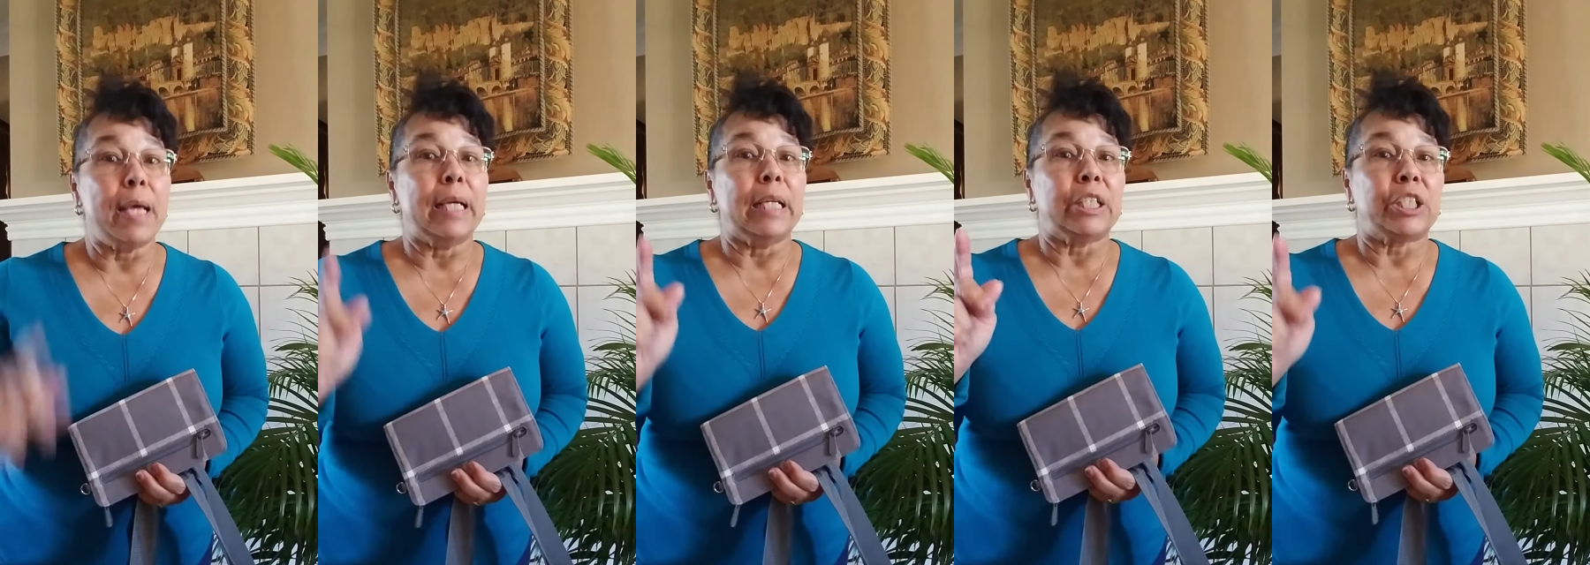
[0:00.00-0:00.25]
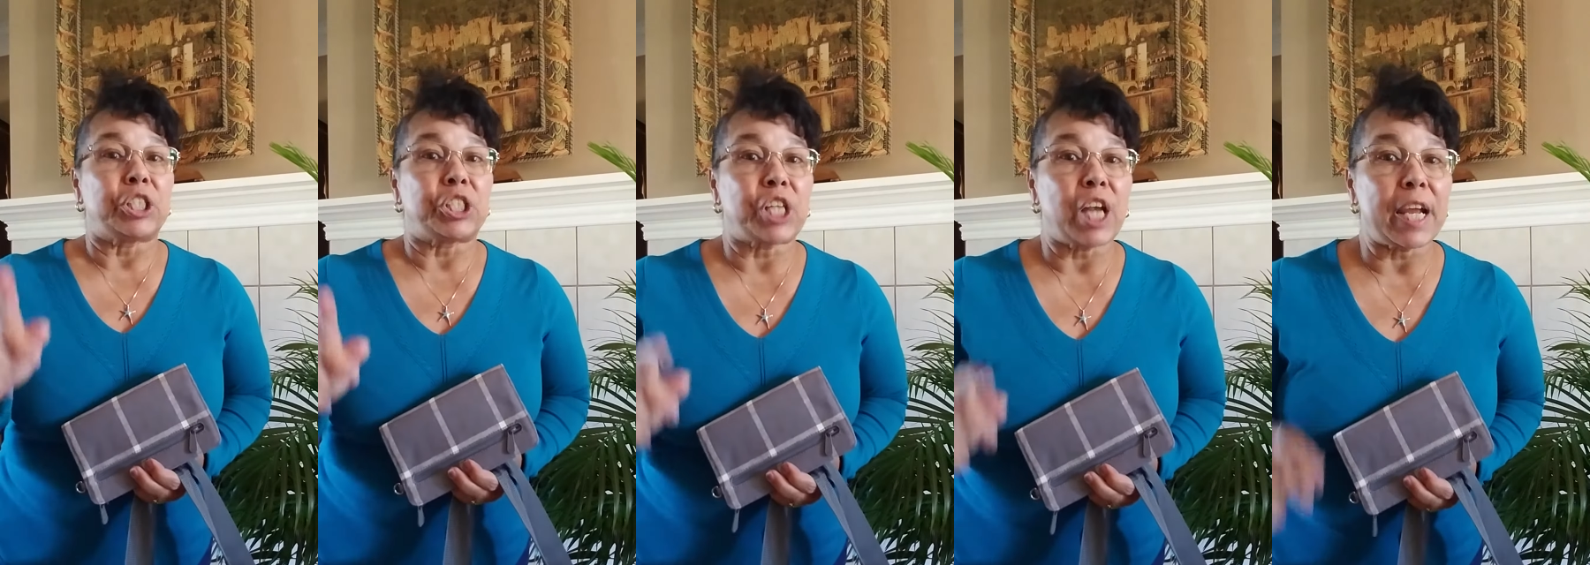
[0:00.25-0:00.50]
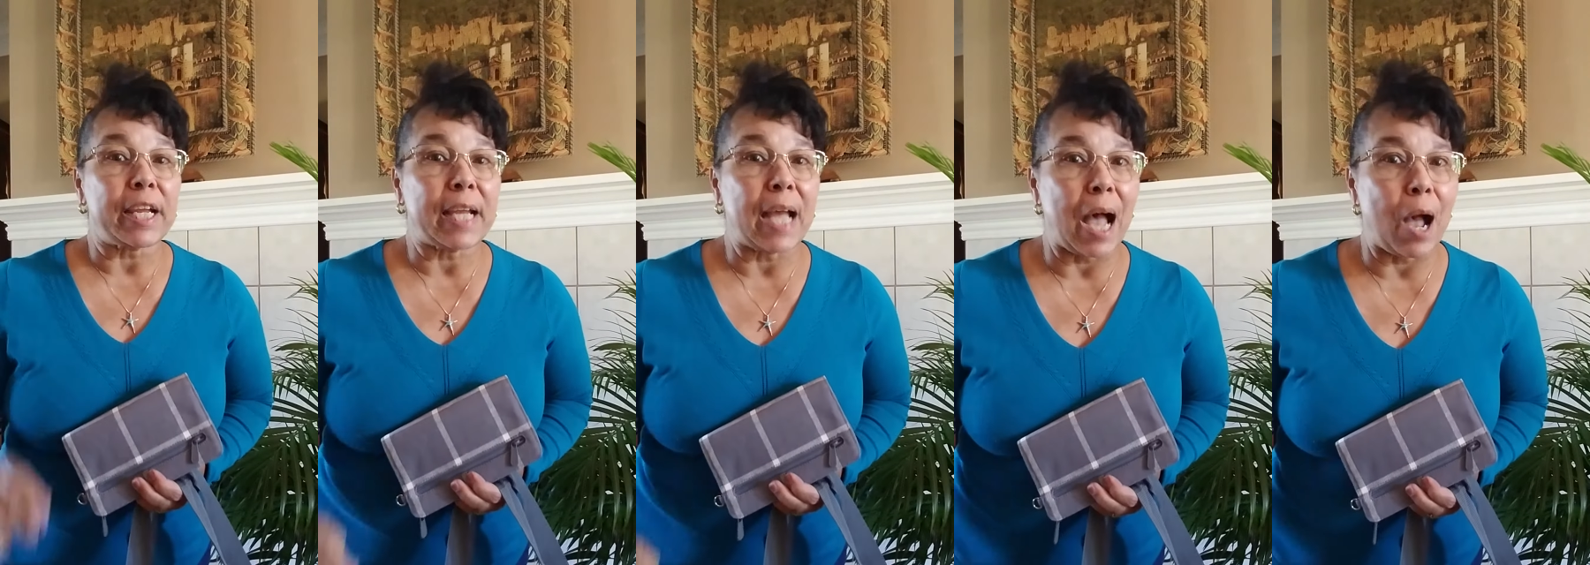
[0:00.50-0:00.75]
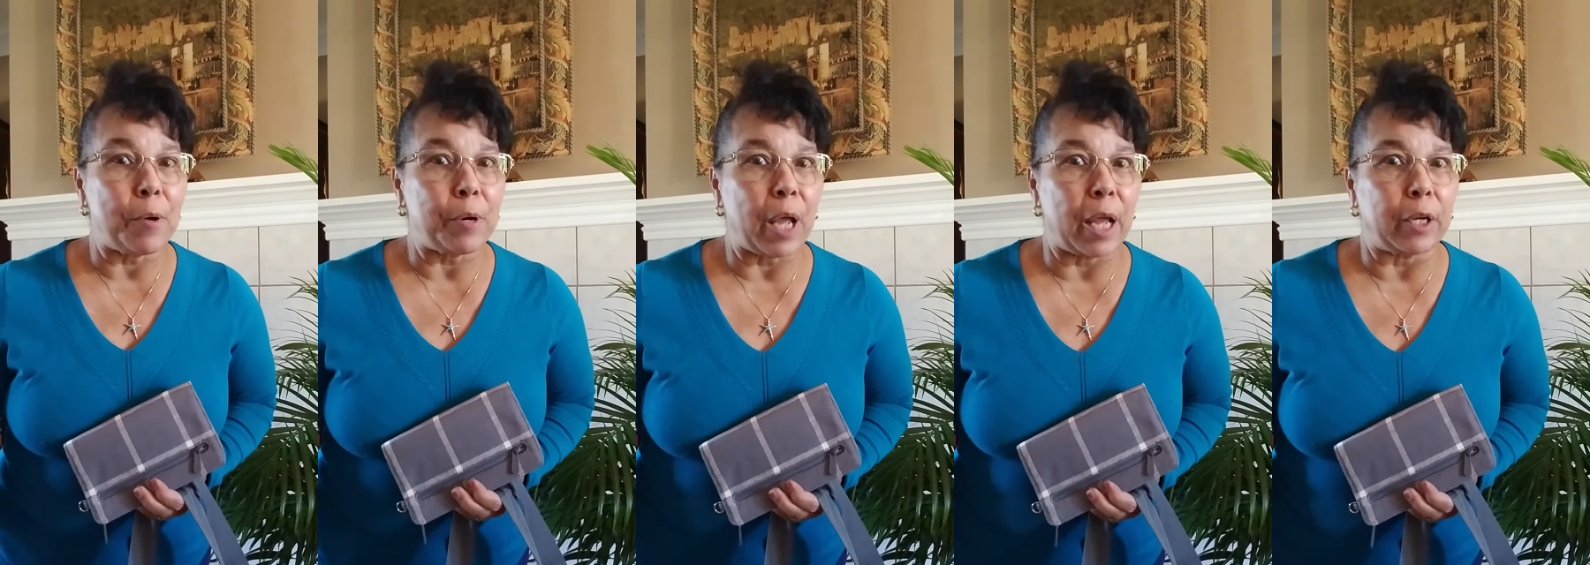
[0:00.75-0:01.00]
check out
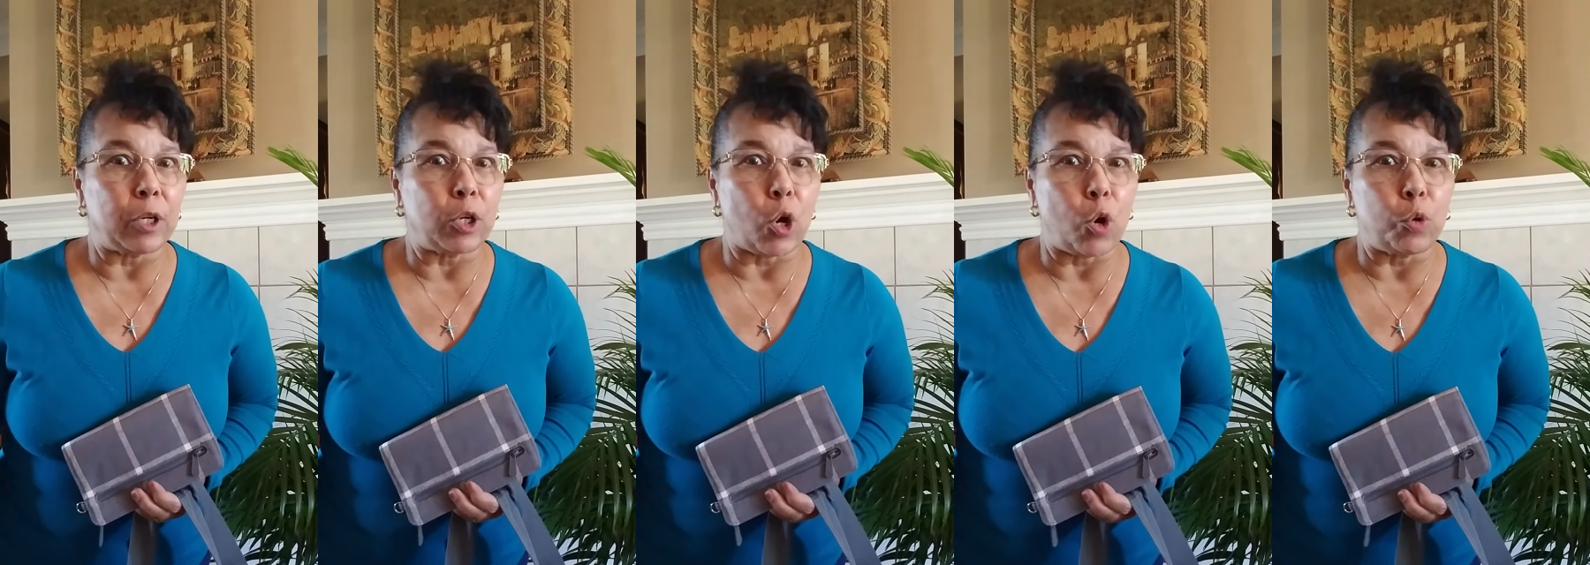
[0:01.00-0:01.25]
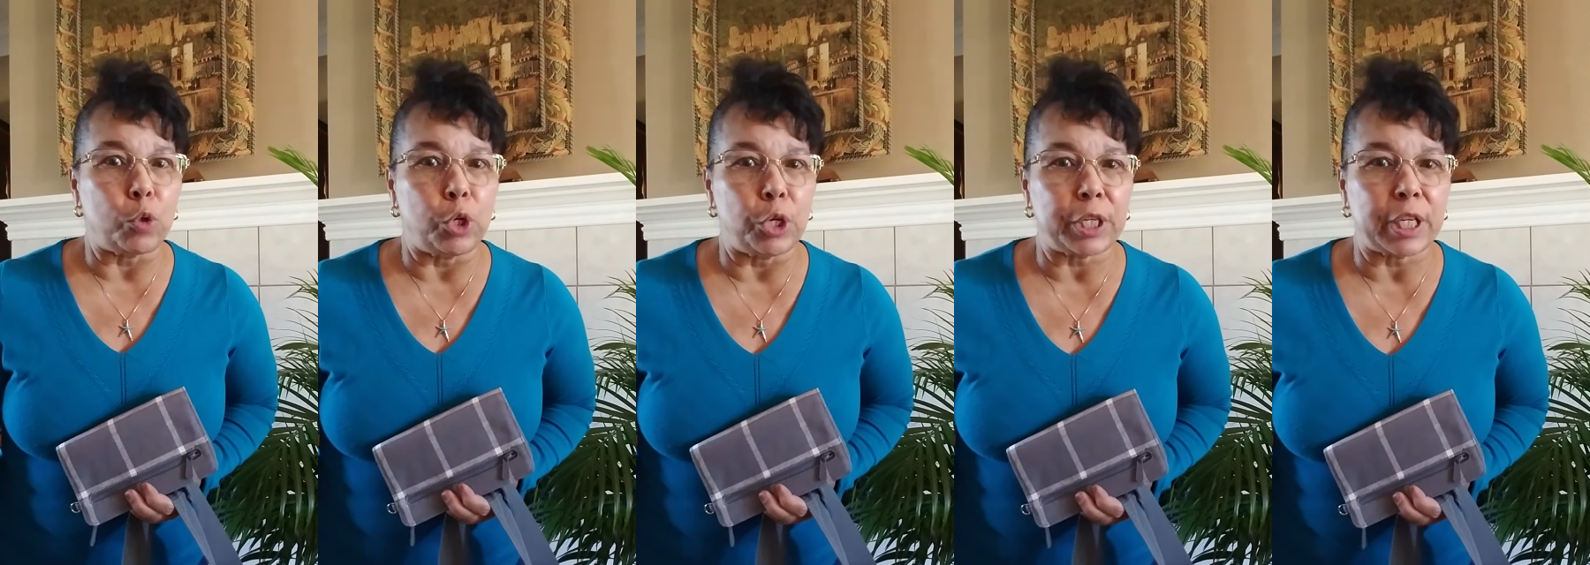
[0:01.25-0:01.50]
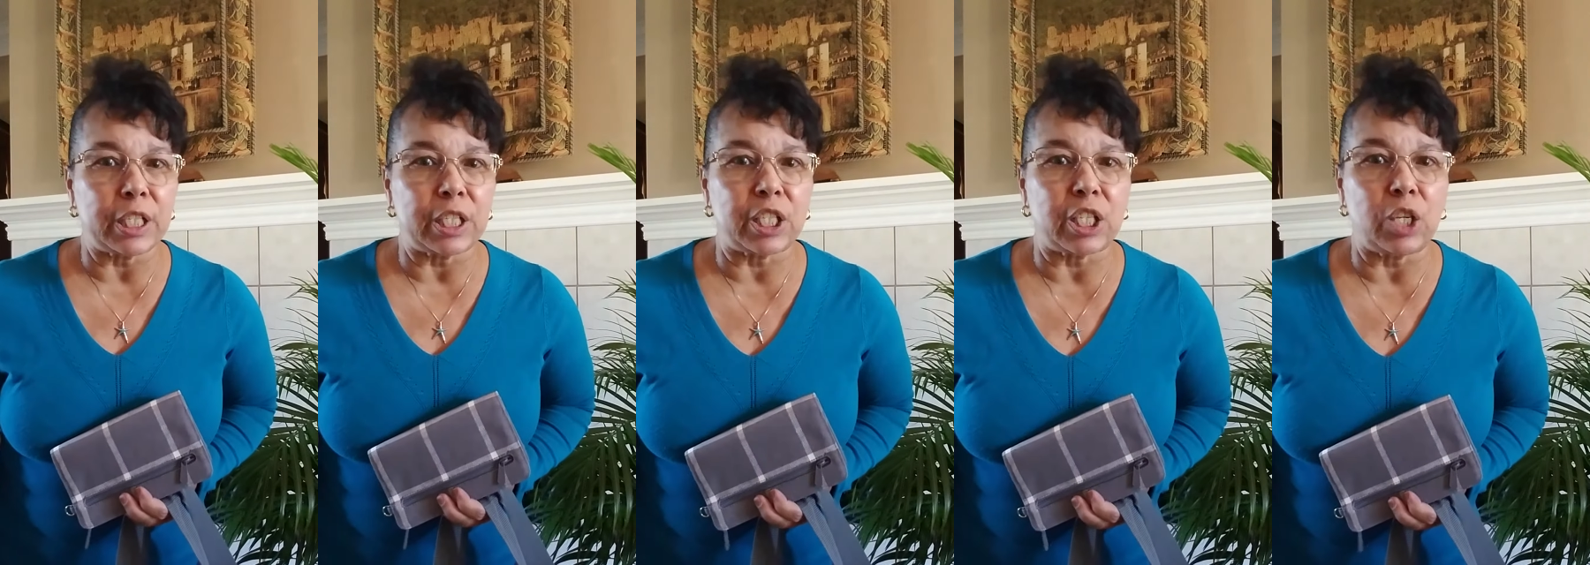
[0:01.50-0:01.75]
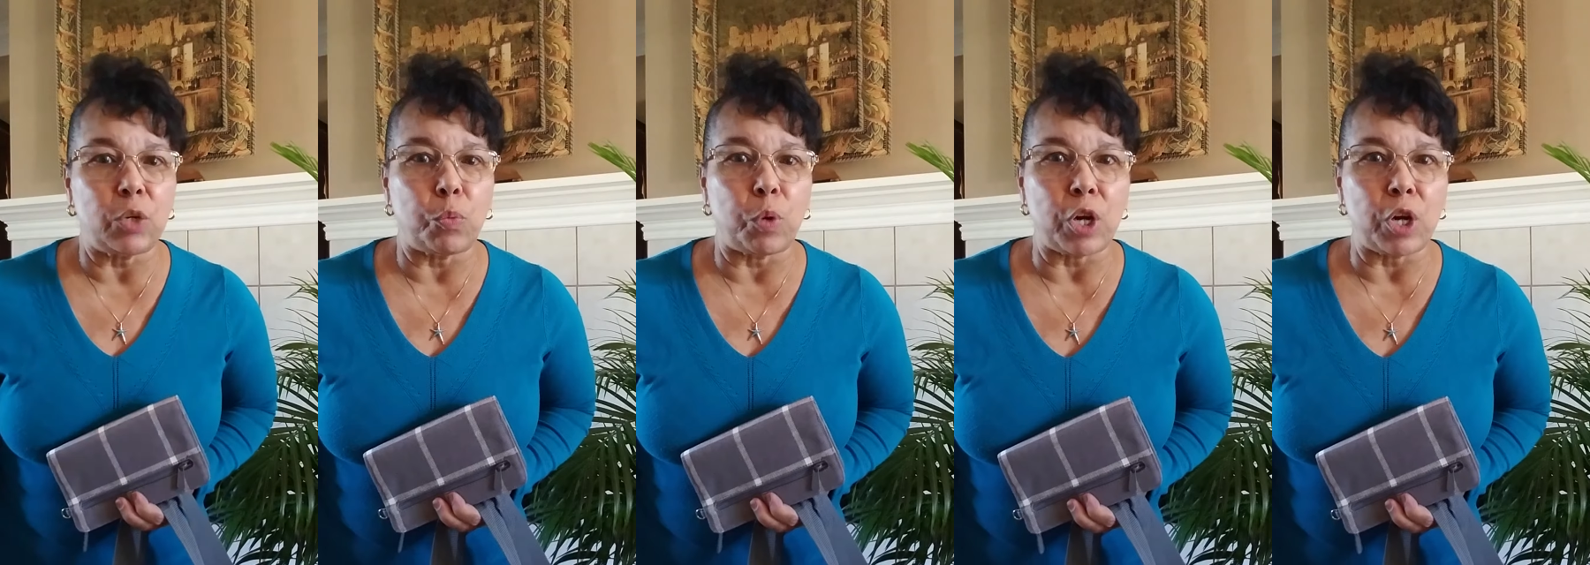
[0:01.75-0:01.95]
and go look and see what